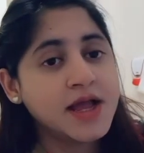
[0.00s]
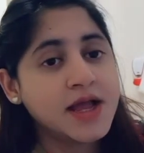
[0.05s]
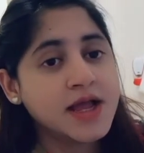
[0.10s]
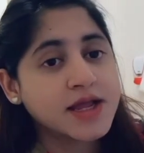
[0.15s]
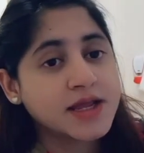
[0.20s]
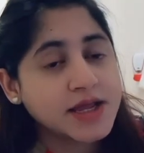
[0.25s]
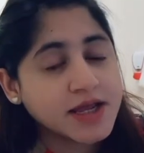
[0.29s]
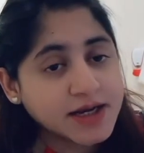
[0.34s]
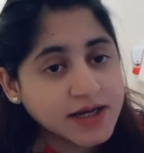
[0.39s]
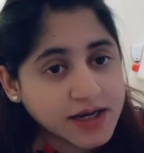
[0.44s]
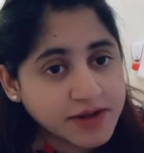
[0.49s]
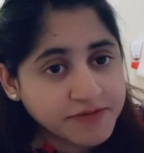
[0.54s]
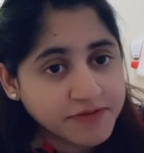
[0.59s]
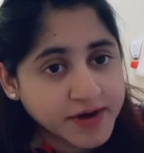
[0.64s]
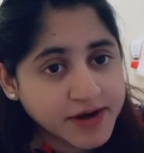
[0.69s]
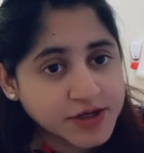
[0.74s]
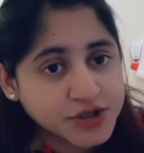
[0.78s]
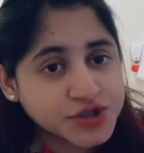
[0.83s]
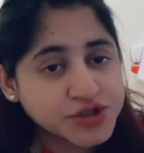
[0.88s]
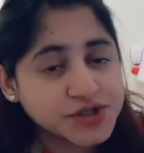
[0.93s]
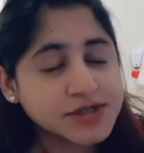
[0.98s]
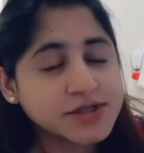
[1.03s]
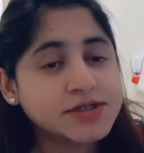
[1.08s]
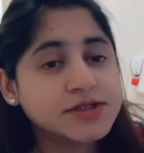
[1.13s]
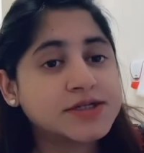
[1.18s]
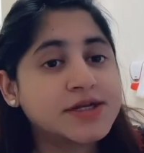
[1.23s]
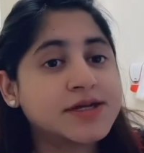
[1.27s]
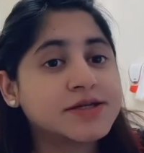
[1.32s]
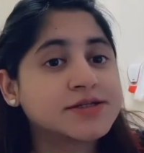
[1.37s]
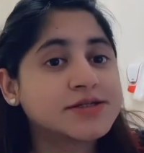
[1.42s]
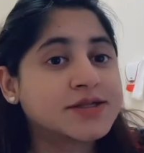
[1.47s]
kidney function
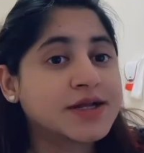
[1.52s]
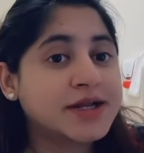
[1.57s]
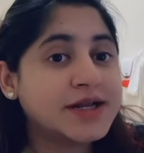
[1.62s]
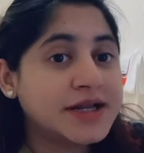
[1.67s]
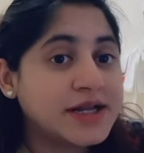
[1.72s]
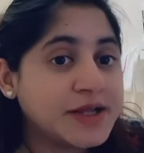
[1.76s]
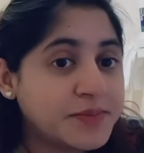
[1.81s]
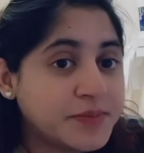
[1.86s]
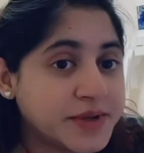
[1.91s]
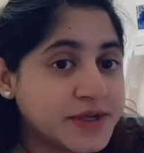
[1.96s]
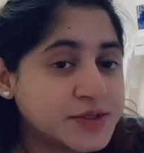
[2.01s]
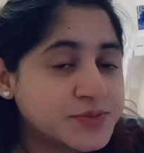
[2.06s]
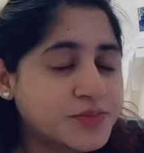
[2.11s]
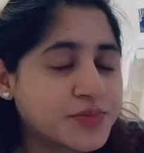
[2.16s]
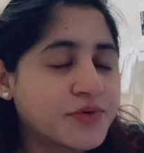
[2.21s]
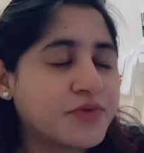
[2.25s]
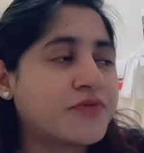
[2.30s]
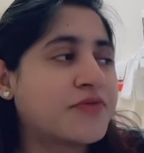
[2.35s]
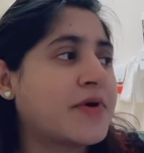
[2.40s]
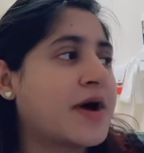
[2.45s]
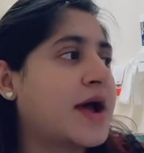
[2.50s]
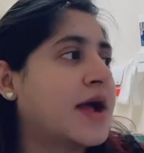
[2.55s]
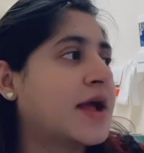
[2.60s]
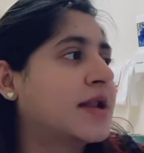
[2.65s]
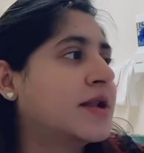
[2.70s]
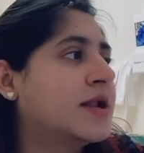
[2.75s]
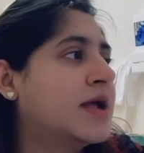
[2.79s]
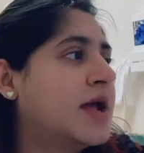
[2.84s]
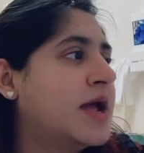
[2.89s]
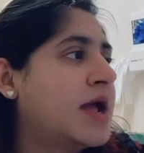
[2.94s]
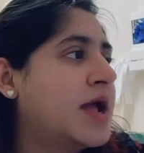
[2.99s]
test, the lipid
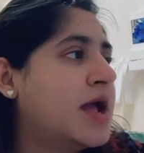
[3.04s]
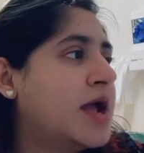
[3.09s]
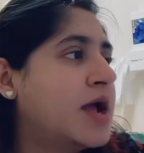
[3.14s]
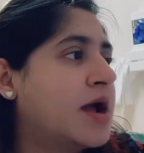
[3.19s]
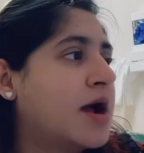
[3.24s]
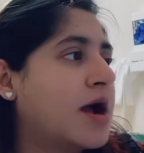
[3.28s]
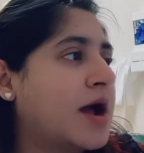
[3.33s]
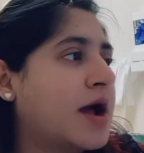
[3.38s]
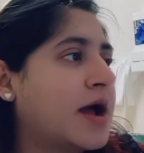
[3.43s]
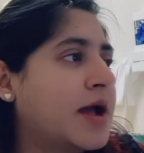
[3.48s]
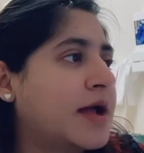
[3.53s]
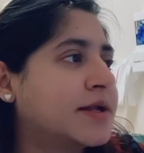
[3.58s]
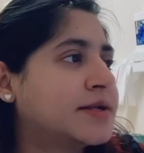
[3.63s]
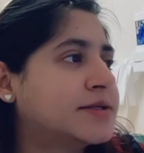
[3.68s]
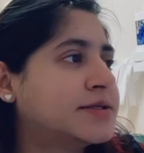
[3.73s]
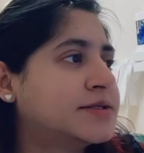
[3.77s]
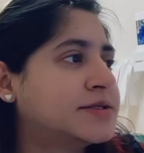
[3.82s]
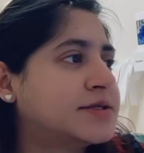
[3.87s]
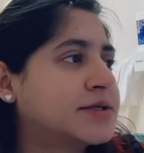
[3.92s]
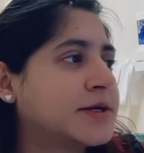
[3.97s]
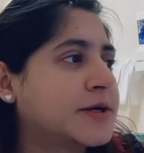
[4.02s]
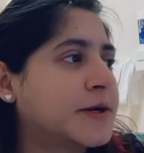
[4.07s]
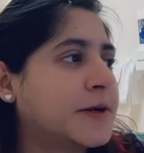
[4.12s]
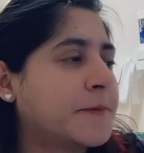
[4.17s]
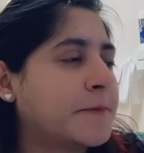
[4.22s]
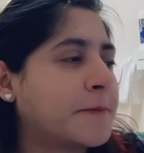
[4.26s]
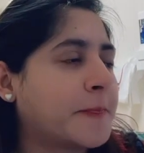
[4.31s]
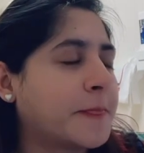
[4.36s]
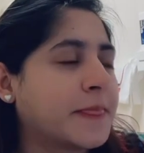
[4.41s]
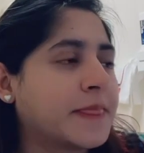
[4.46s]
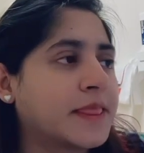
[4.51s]
profile, and
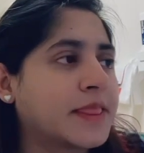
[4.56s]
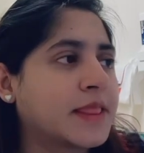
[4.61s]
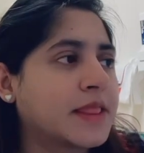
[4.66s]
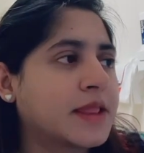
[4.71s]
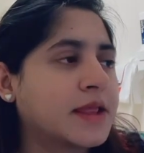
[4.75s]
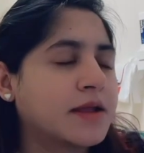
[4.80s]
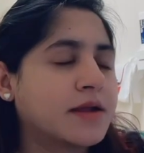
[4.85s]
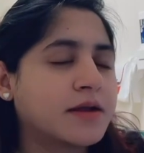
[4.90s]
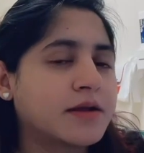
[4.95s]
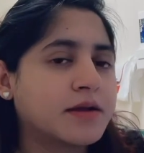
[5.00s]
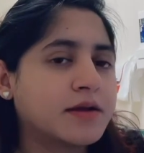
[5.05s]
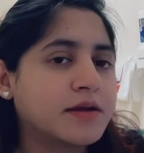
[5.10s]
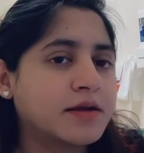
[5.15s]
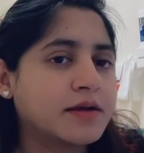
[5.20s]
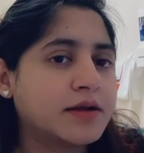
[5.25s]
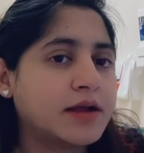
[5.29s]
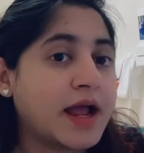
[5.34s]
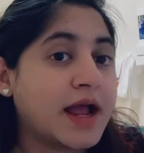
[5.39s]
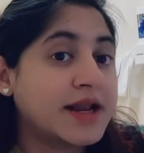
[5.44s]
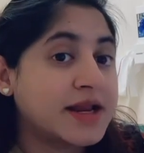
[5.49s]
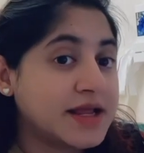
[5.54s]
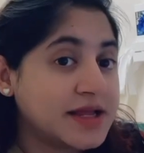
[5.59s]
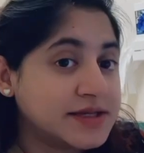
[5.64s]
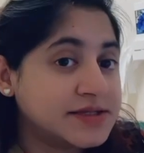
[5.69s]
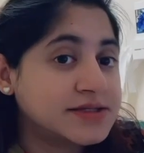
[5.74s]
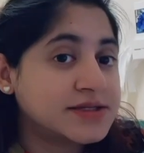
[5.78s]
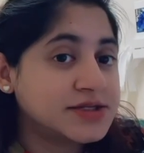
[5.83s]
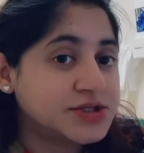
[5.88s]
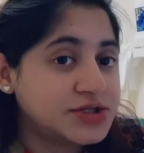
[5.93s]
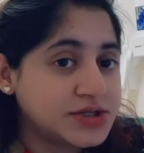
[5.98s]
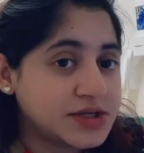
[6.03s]
an
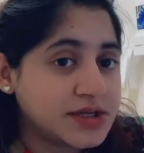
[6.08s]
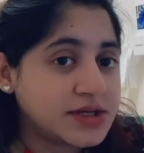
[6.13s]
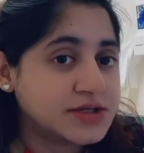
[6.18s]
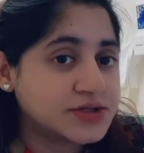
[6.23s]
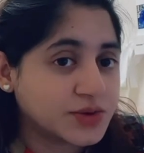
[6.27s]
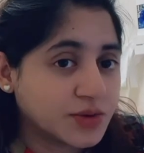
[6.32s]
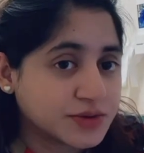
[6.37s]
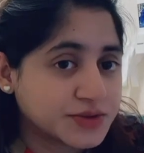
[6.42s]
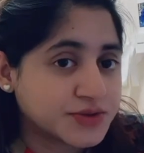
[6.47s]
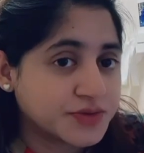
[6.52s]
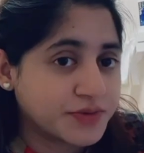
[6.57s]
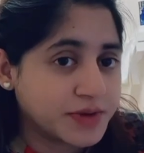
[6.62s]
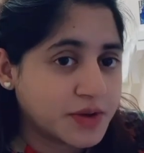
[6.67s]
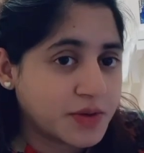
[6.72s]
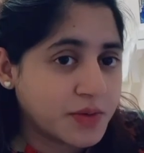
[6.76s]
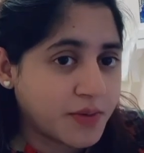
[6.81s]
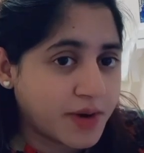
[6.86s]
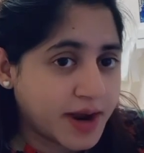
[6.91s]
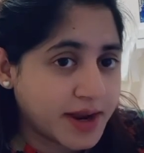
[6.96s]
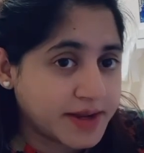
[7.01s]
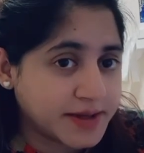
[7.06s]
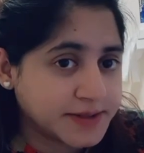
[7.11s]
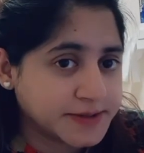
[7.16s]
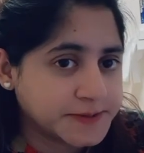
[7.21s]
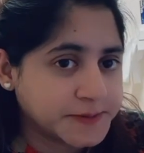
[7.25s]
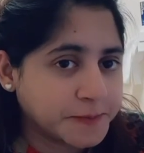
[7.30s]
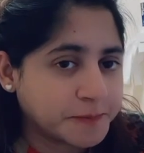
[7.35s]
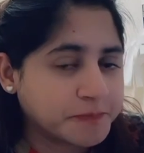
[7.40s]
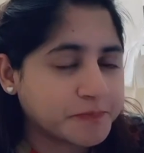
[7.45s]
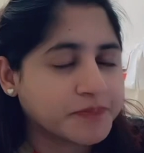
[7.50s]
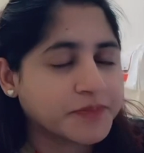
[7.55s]
ECG is also required.
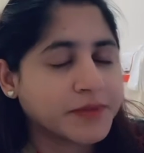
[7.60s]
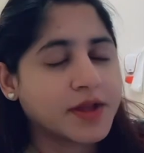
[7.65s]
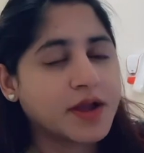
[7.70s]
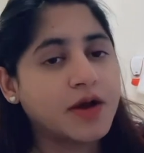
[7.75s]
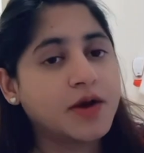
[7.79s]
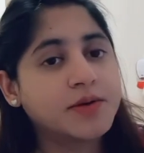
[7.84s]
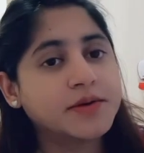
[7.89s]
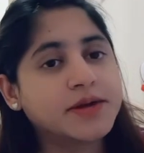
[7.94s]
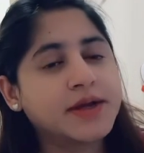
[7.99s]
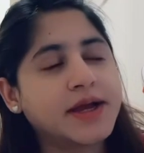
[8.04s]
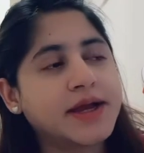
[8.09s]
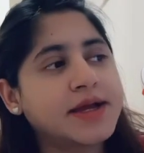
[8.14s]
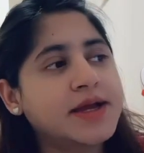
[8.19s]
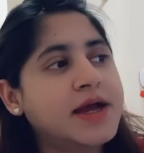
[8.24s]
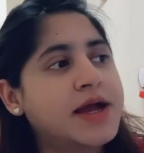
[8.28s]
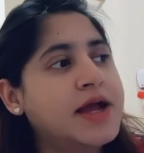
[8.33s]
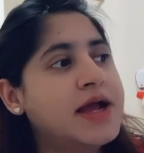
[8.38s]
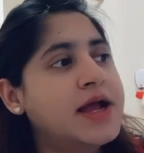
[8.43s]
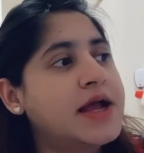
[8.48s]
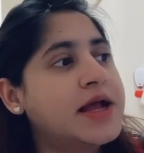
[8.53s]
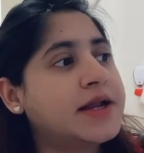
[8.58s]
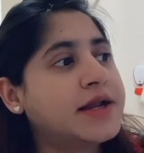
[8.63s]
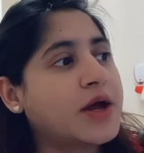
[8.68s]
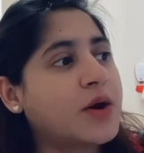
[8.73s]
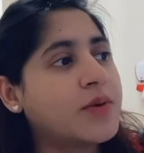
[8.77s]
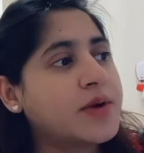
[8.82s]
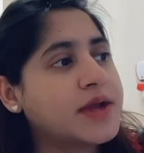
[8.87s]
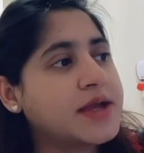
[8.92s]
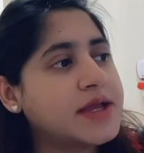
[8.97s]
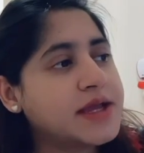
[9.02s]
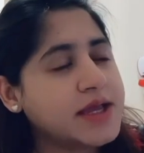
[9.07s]
Okay,
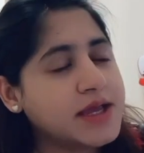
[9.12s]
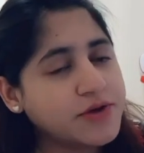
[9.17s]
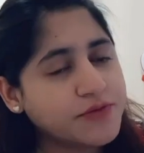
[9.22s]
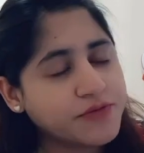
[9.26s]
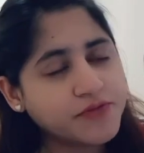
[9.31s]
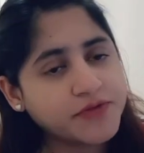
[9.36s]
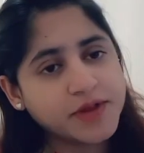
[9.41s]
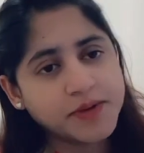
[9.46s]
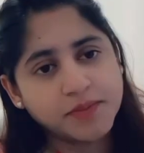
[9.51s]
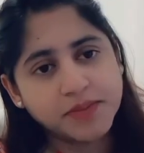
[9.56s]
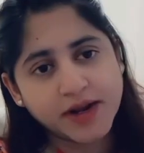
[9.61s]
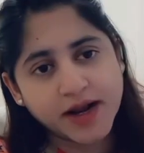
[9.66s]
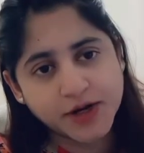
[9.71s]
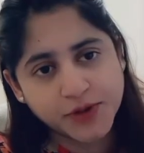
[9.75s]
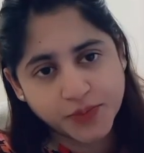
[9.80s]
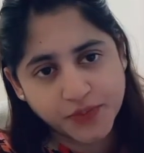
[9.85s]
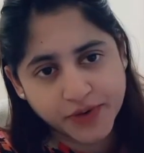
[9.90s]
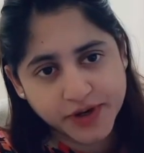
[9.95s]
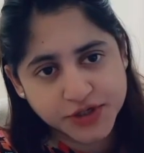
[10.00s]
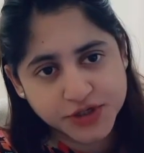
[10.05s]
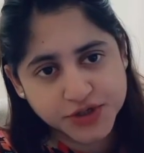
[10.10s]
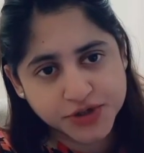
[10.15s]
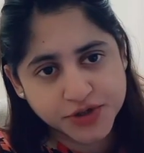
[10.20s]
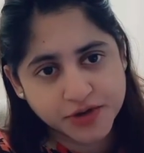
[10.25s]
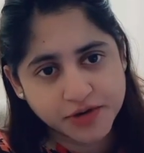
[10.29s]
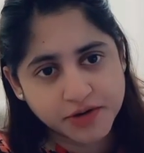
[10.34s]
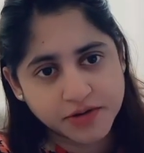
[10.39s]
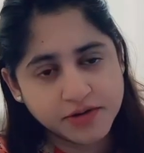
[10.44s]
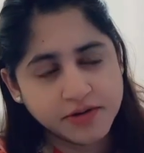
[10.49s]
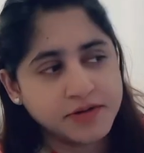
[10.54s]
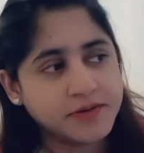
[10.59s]
now if the blood
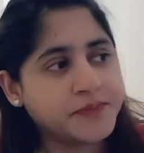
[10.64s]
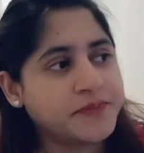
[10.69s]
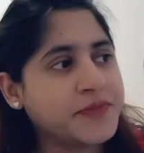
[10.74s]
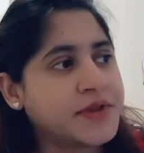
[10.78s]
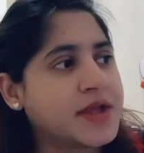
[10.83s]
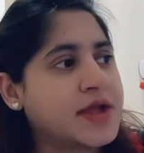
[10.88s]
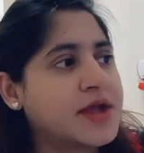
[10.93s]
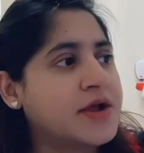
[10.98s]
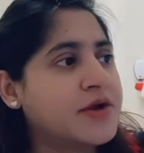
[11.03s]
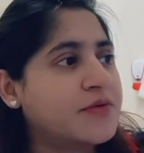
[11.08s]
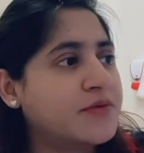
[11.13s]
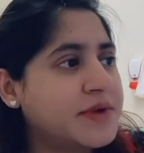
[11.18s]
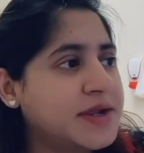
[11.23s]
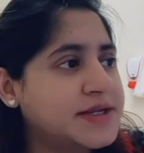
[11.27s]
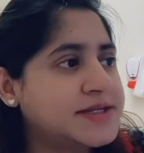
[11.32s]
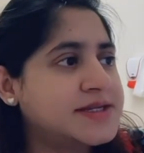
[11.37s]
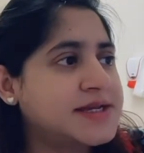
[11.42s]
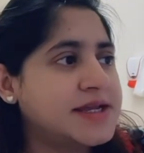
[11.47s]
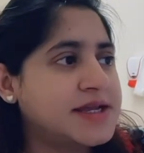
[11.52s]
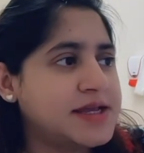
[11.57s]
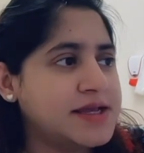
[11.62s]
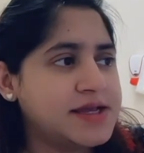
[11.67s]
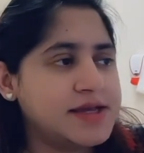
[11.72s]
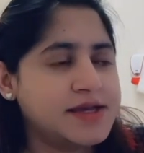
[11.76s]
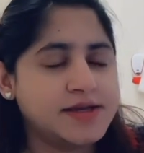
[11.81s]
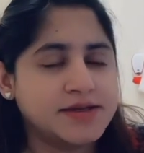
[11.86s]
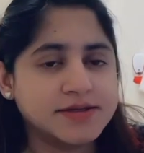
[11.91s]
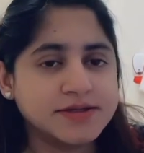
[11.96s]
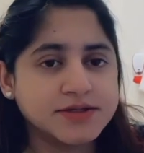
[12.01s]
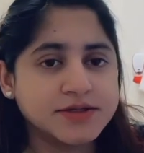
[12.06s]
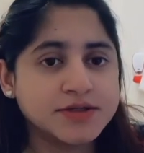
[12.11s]
pressure reading
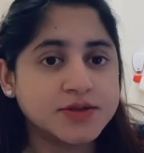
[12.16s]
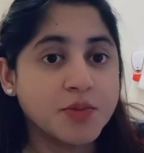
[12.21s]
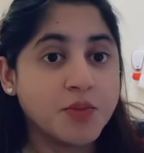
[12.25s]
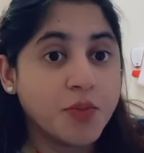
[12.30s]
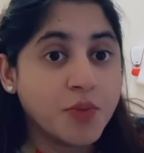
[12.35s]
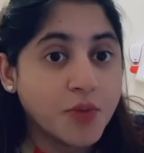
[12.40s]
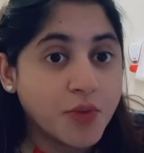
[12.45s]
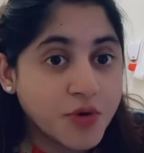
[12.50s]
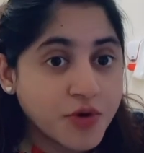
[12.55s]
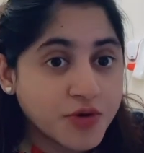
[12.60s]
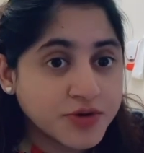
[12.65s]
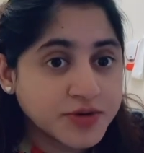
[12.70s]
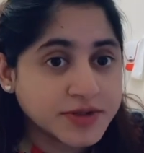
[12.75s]
is more